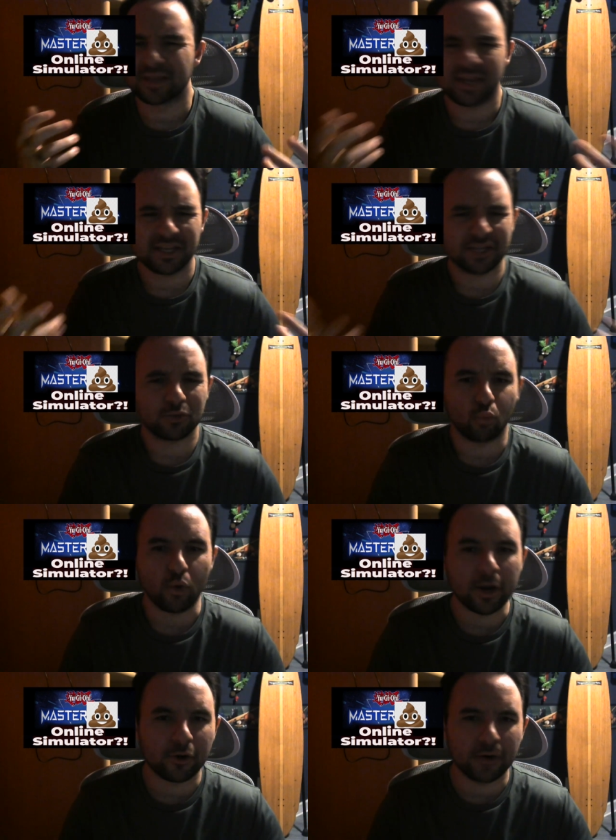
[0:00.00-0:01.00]
It's just
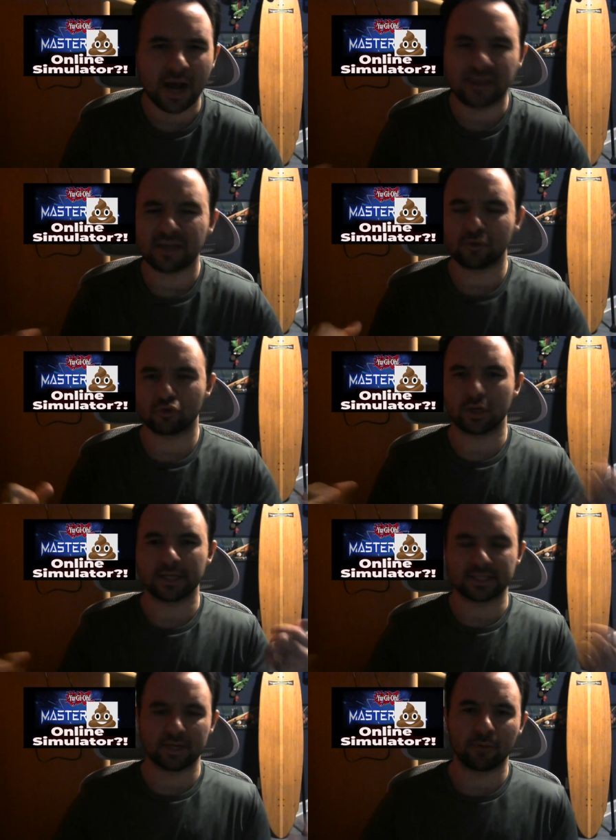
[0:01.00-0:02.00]
weird. I think they're trying
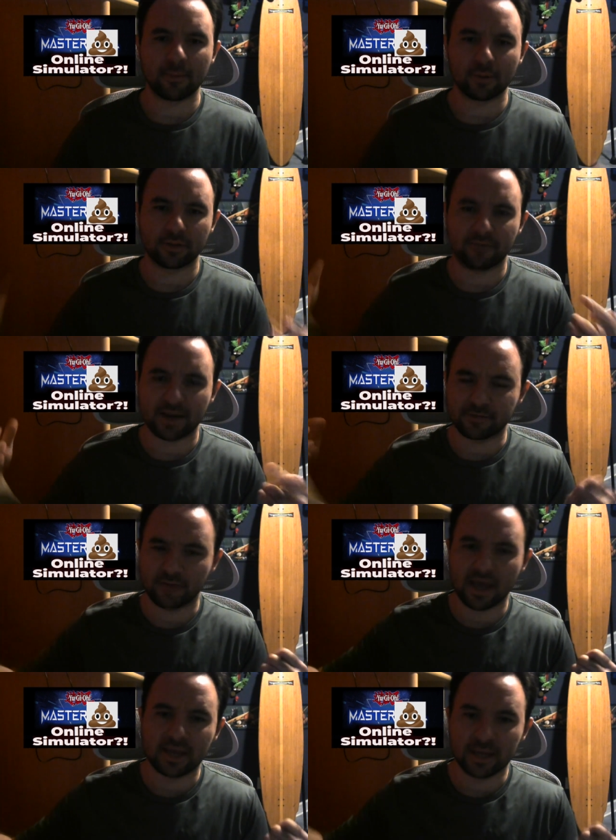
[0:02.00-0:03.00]
to sell people on the fact of,
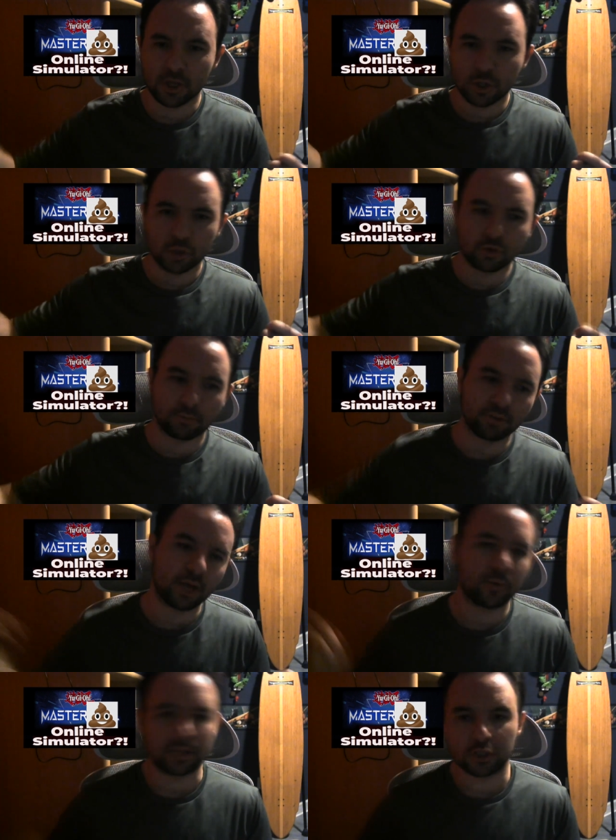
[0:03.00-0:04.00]
hey, you can
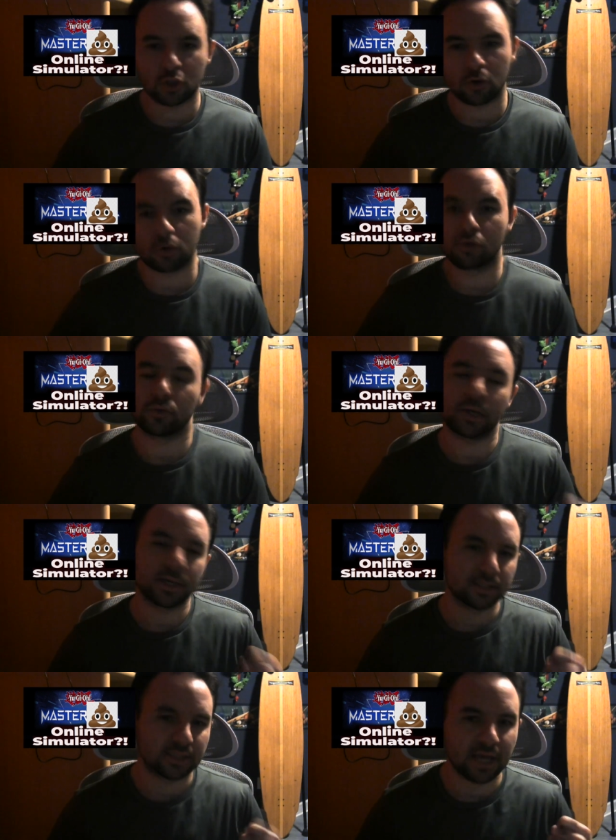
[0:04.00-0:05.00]
play with this card early
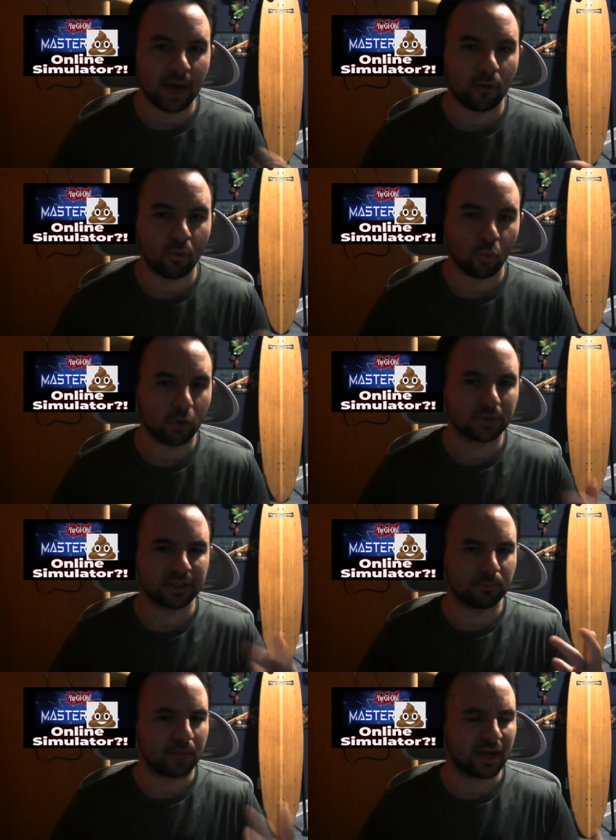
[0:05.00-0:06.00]
and see how it works
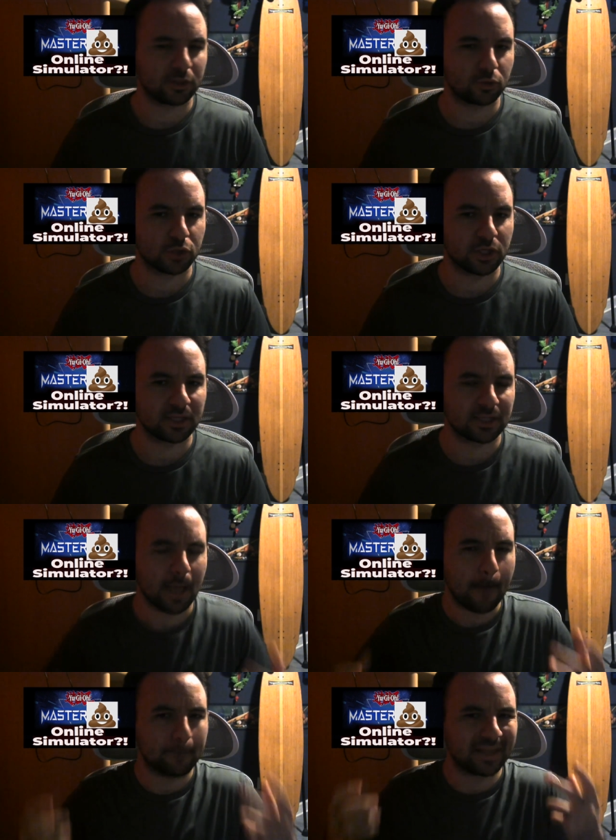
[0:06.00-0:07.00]
and master shits,
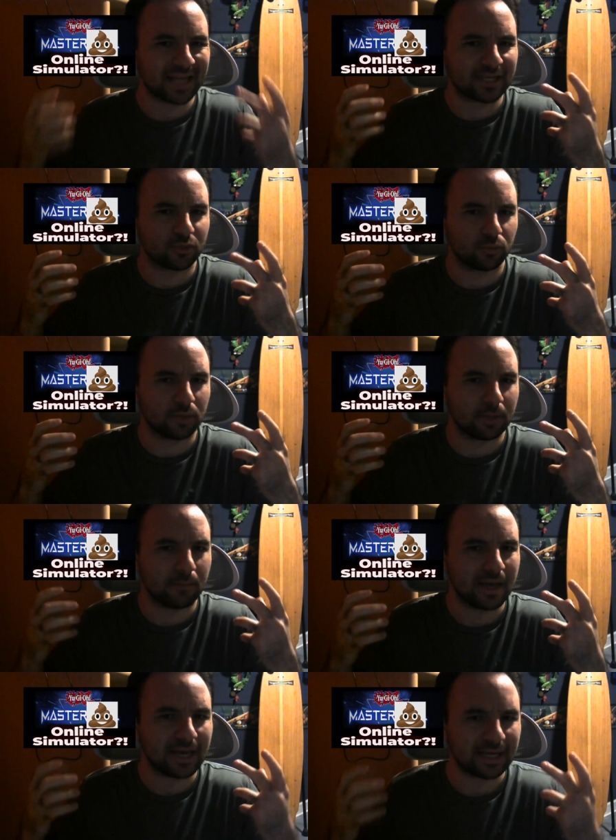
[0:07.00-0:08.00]
but that doesn't really
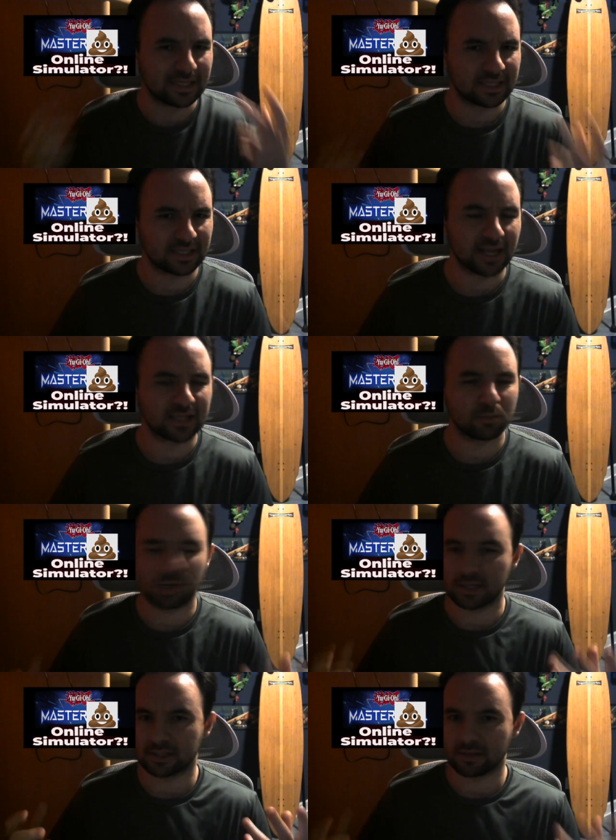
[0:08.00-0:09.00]
make any sense
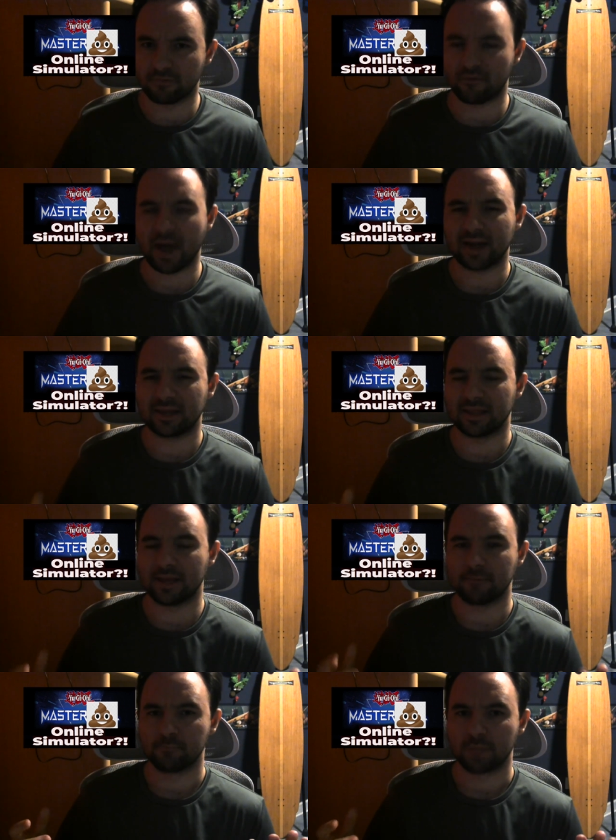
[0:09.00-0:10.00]
because of the fact that